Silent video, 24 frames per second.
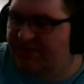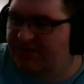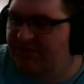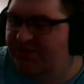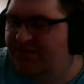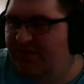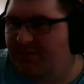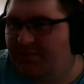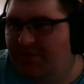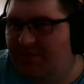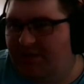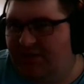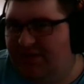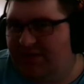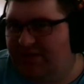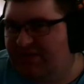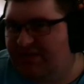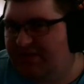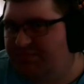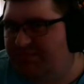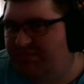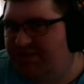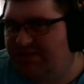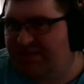So I'm going to
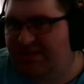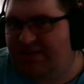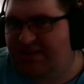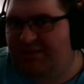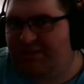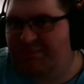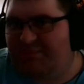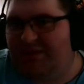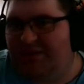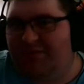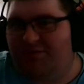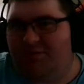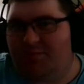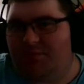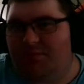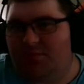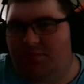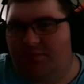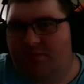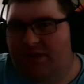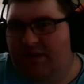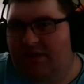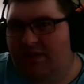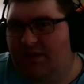explicitly be
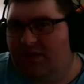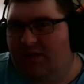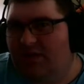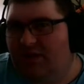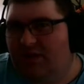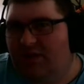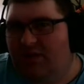removing